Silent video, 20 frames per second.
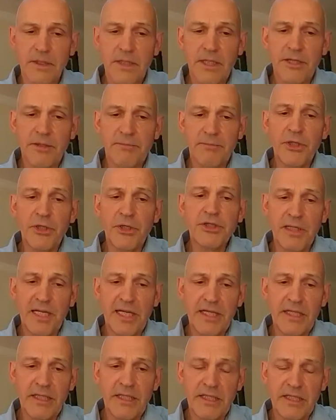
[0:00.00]
The bottom
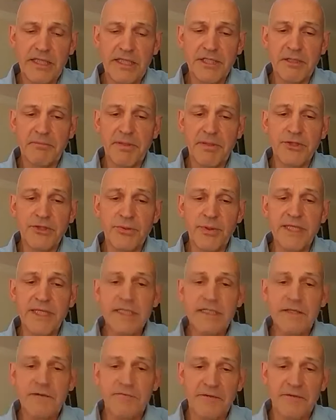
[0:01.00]
line is that by
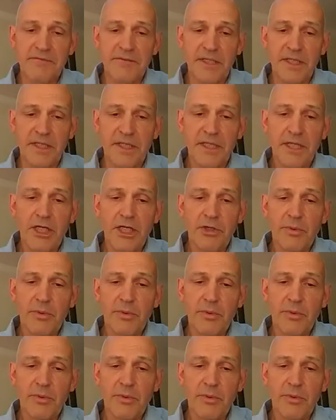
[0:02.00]
2050,